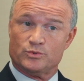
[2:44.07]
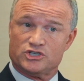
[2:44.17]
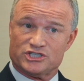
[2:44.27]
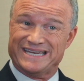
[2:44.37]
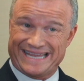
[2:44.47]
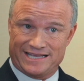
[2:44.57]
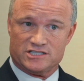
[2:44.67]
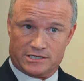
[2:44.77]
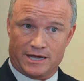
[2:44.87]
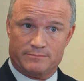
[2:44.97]
which is an
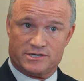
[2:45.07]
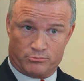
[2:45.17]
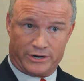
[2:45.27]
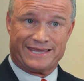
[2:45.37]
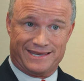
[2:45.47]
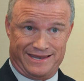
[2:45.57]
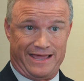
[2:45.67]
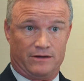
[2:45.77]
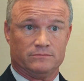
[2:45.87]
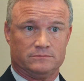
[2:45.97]
enzyme to break it
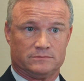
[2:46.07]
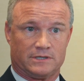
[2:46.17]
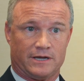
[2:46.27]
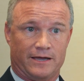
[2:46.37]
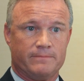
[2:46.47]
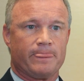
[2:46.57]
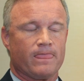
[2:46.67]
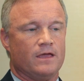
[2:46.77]
down, okay?